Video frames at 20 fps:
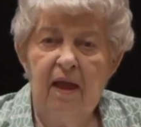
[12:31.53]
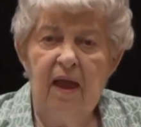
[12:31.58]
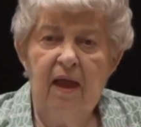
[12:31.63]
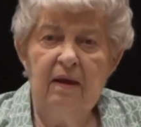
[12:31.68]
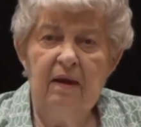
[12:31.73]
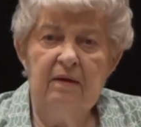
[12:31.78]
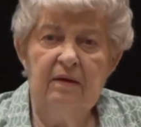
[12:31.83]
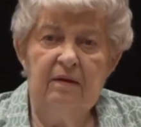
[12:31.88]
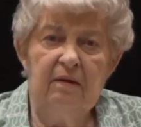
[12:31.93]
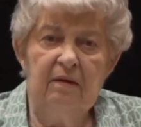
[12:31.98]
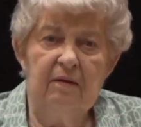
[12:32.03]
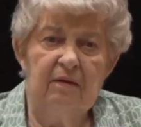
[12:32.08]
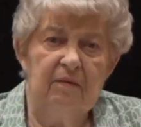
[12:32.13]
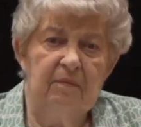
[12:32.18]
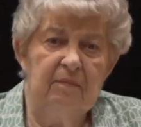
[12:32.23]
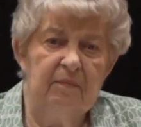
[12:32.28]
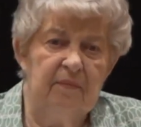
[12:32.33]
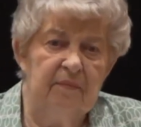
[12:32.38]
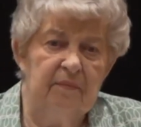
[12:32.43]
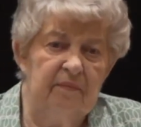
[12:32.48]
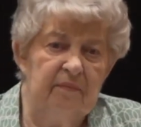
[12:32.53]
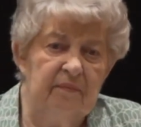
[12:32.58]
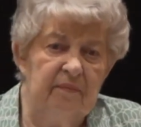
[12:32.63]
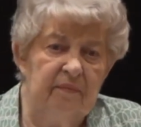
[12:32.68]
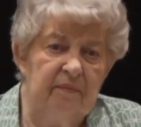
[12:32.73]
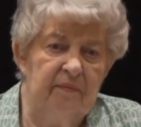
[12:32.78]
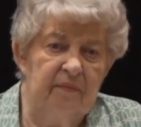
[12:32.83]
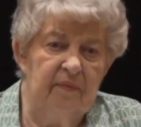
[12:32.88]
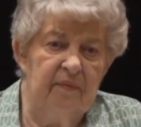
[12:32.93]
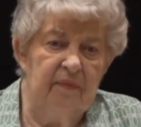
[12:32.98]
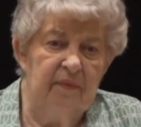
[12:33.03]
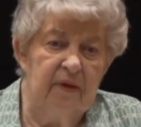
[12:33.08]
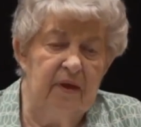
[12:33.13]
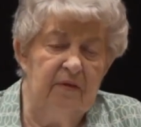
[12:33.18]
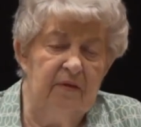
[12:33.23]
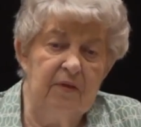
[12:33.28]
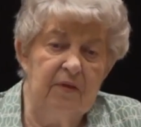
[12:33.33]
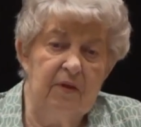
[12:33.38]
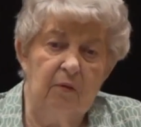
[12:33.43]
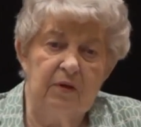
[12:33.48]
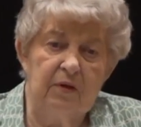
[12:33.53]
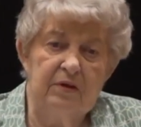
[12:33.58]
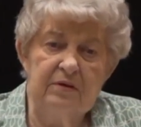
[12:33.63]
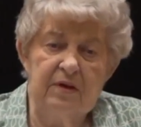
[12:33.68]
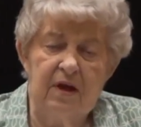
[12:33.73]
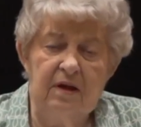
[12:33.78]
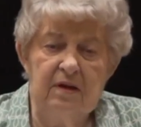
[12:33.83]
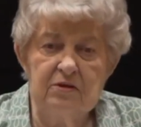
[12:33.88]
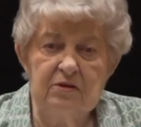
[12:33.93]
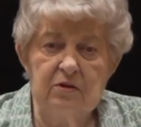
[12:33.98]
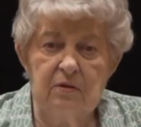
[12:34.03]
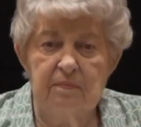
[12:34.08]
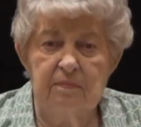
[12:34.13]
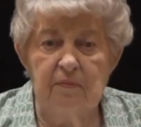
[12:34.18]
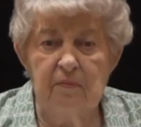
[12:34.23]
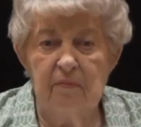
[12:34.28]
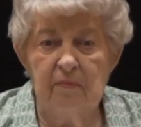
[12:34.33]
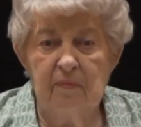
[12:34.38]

And um, even though the tennis